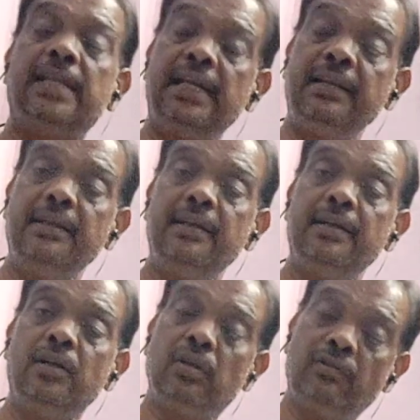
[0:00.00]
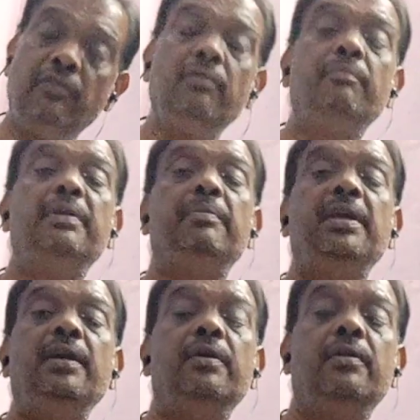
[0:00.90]
then
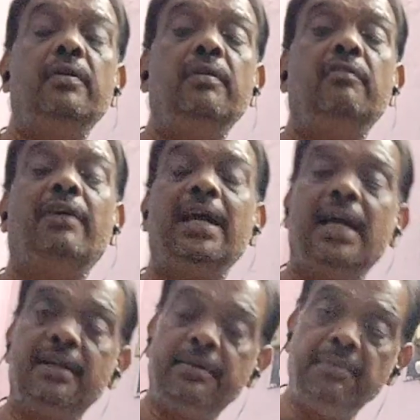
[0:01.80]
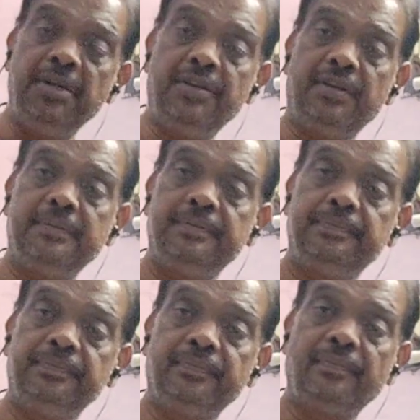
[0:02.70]
maybe 500 meter.
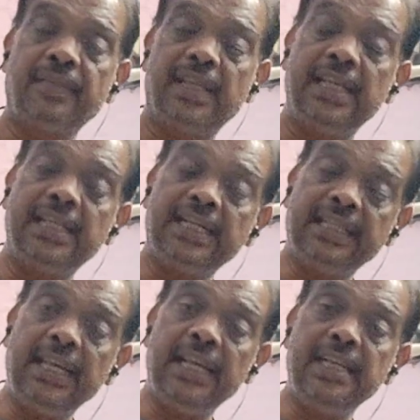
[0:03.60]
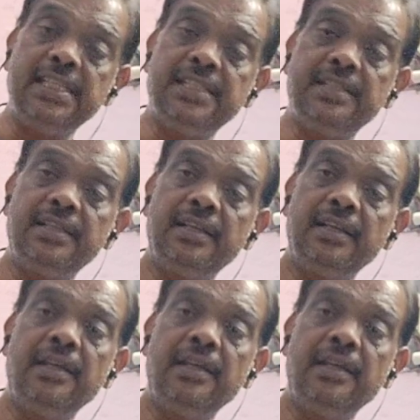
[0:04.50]
In that case,